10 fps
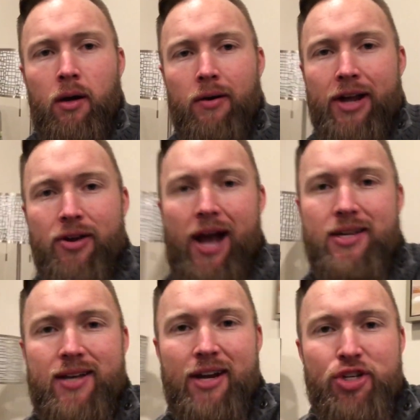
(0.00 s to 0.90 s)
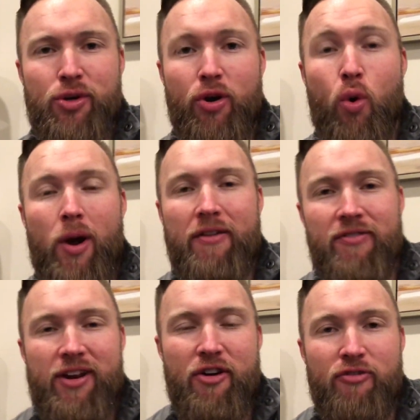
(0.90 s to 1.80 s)
All right, you guys, got to shoot a quick
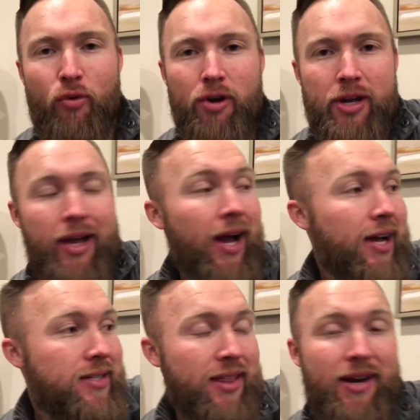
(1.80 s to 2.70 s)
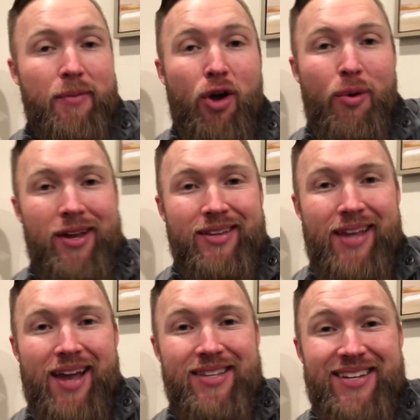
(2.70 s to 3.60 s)
video for you guys, and then I'm going
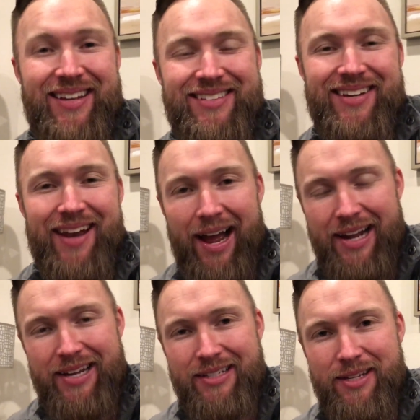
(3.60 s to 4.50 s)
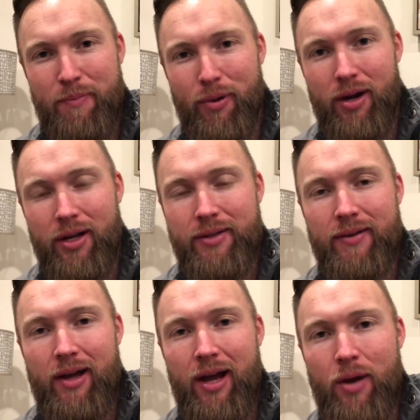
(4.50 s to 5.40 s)
dancing tonight, but
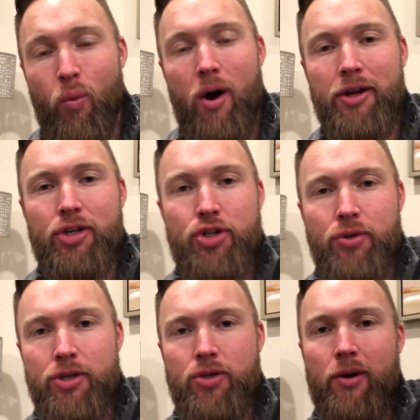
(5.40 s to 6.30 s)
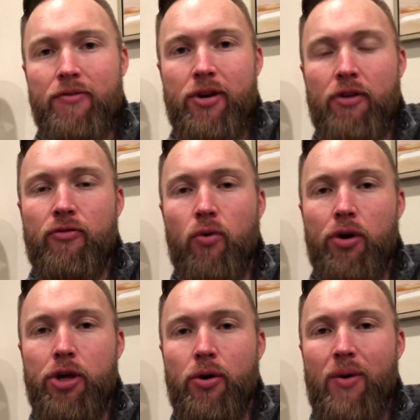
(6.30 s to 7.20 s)
I wanted to shoot this quick video for
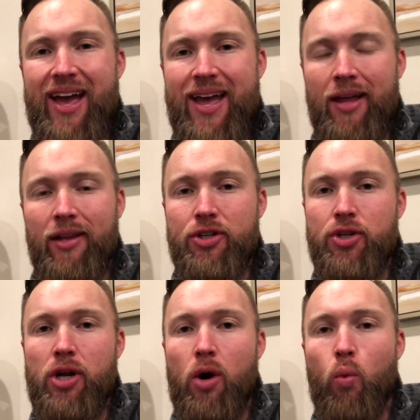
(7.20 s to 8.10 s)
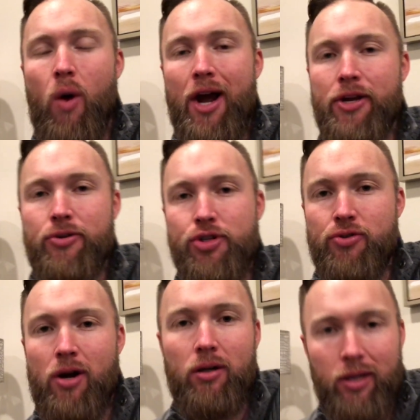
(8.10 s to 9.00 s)
you and let you know why you're
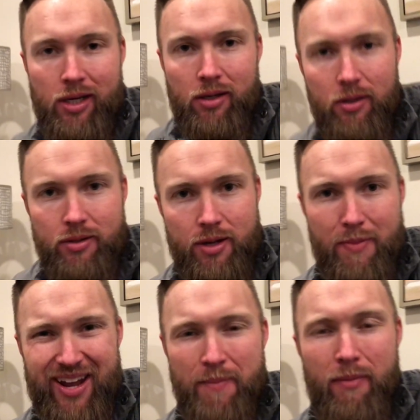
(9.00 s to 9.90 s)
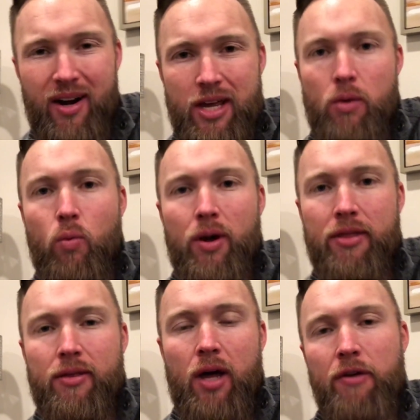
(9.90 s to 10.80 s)
struggling to make money
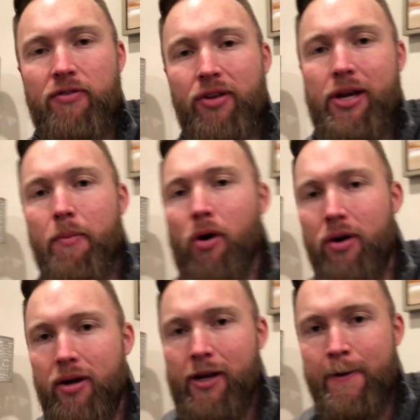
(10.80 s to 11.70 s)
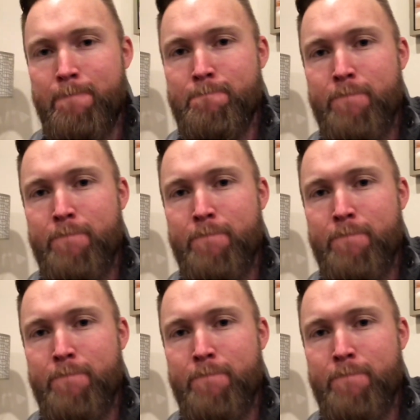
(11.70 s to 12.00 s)
with affiliate marketing.